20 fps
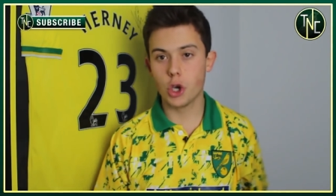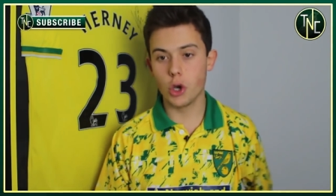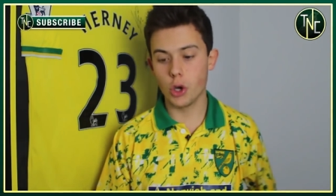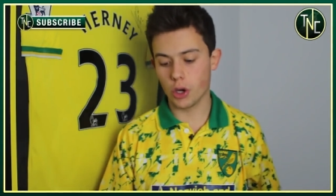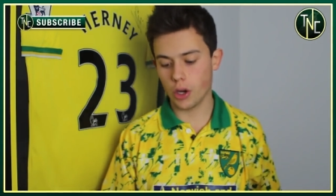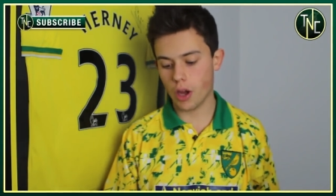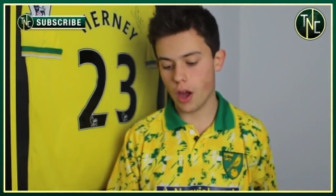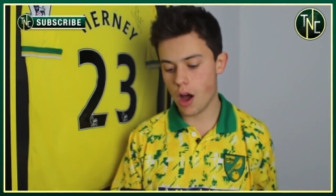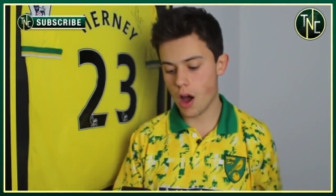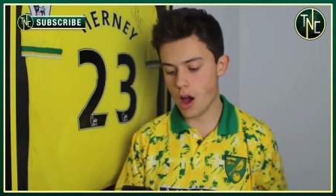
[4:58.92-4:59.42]

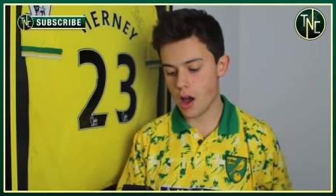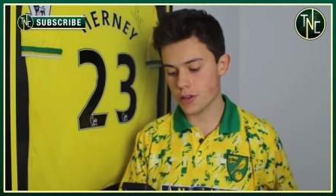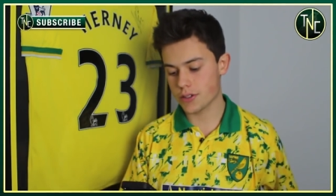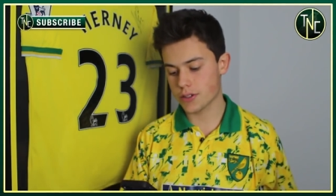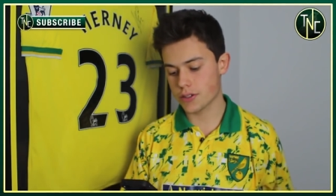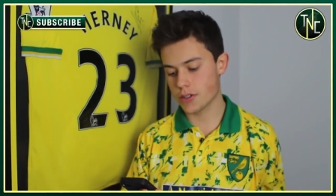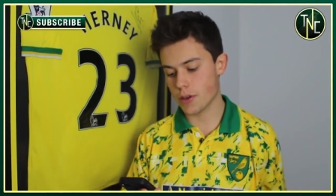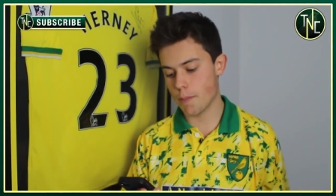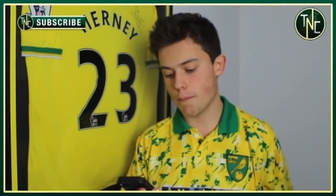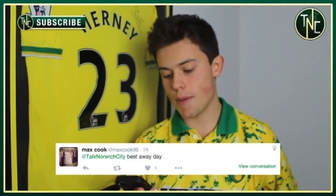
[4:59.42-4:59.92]
Cook
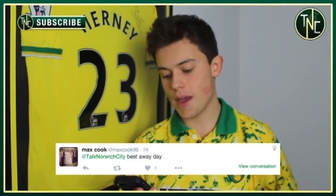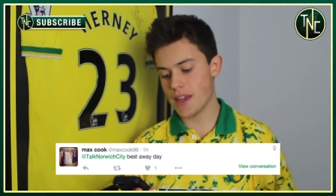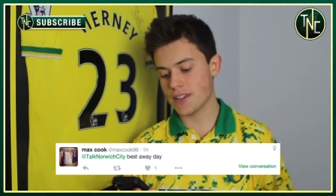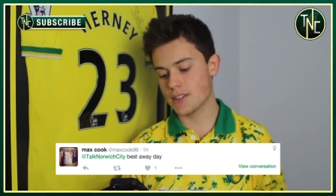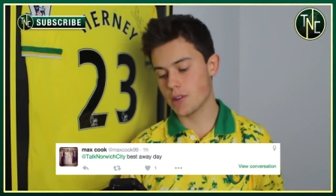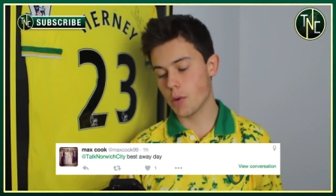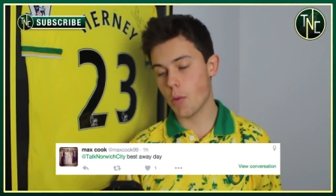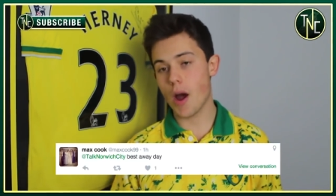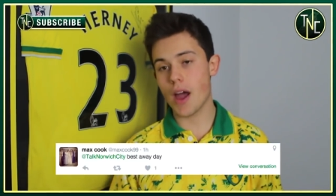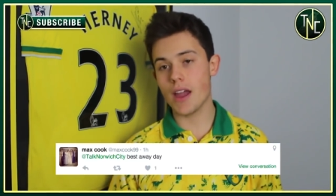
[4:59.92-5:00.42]
asks,
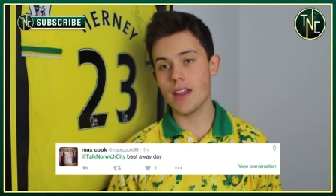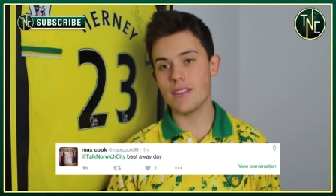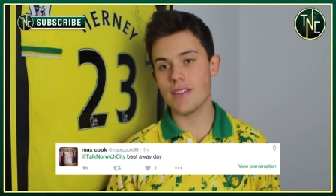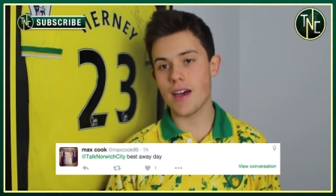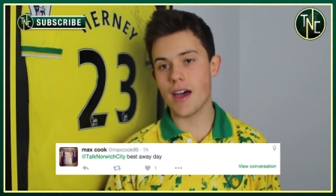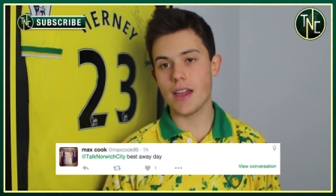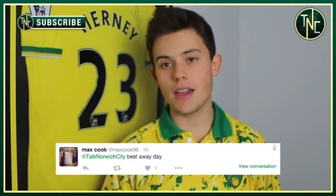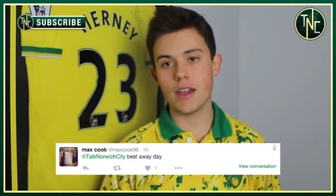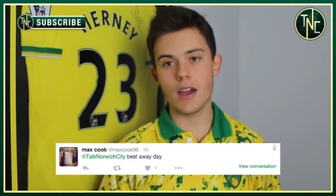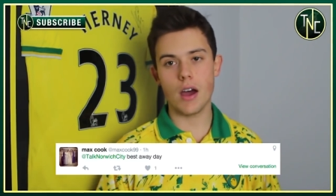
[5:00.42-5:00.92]
best away
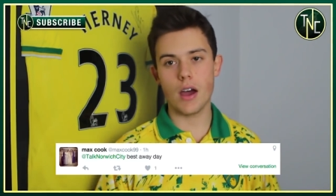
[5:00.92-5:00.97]
day?